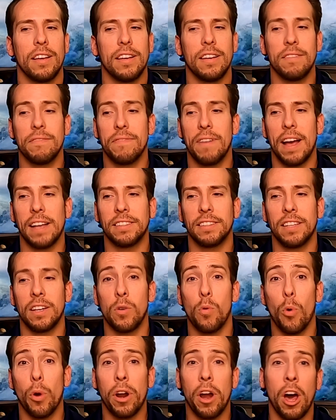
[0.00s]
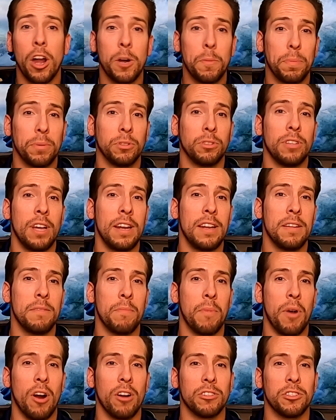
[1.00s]
investing 100%
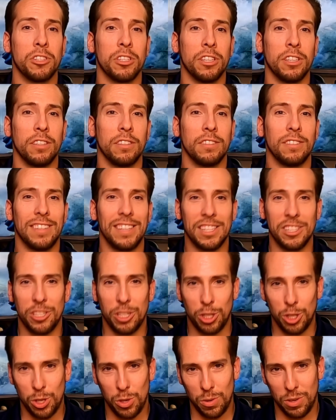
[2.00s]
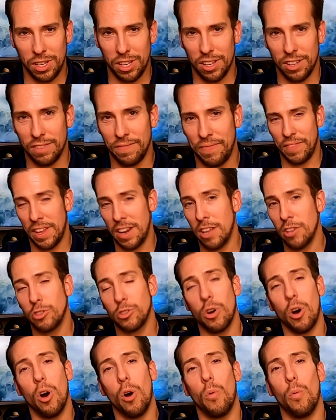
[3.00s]
in margin into Qyld. And his
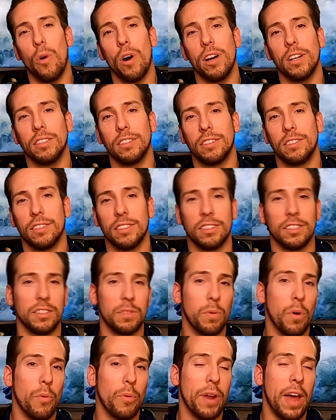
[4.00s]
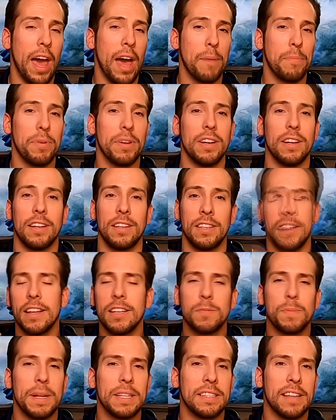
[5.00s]
goal was to see what would happen, and
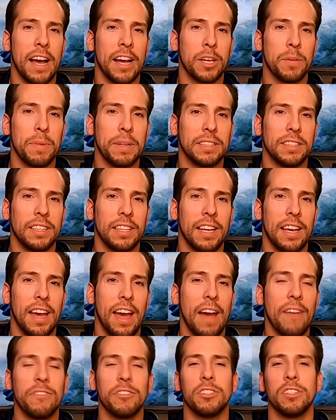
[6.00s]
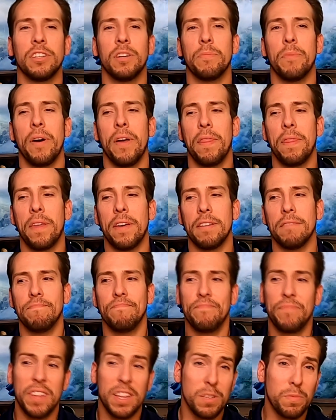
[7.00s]
he's been documenting it every single month,
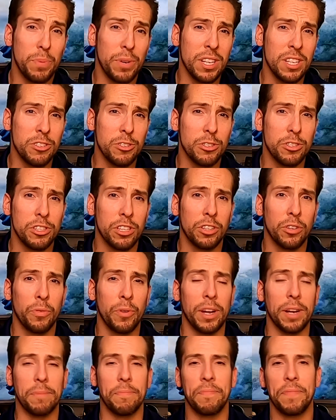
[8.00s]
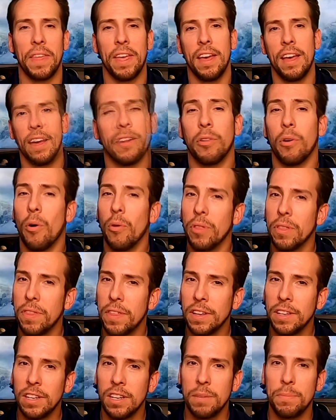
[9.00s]
and it's pretty interesting to read. Now, the only
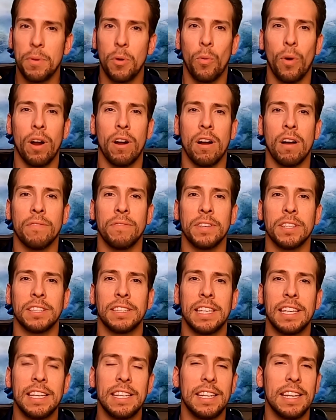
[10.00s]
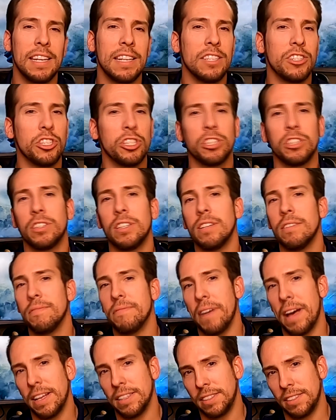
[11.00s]
thing you need to be aware of is he didn't just
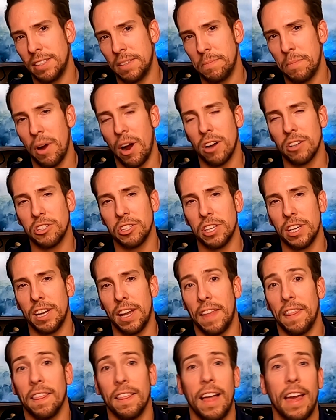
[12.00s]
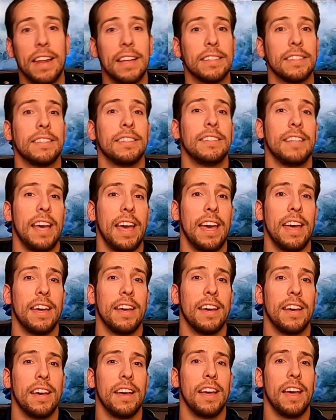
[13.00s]
invest in margin and let it sit